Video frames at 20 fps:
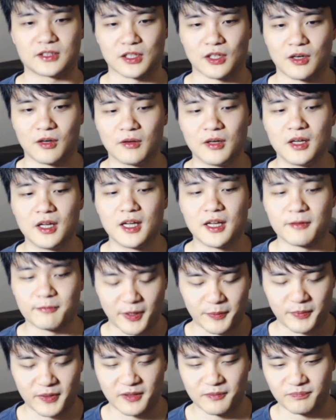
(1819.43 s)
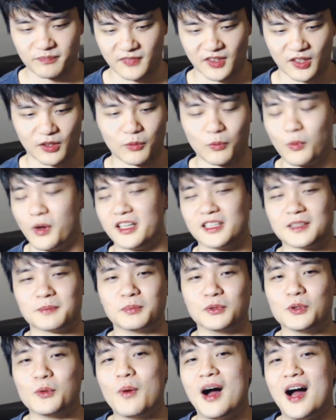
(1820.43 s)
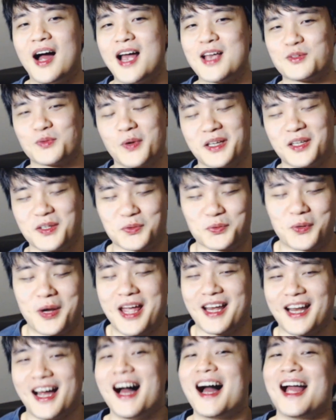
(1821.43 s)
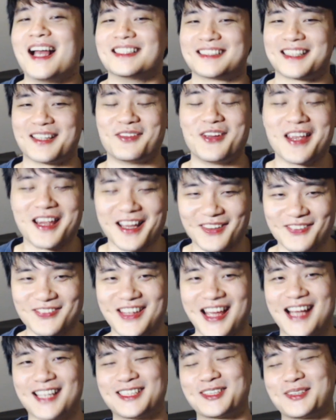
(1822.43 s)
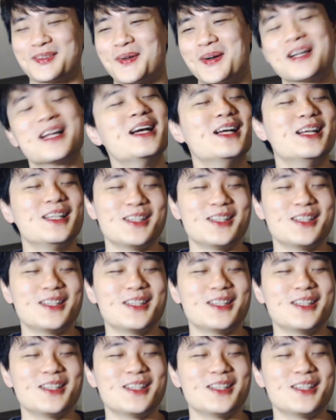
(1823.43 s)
So maybe, you know, one is blue eyes, one is red eyes, something of that sort.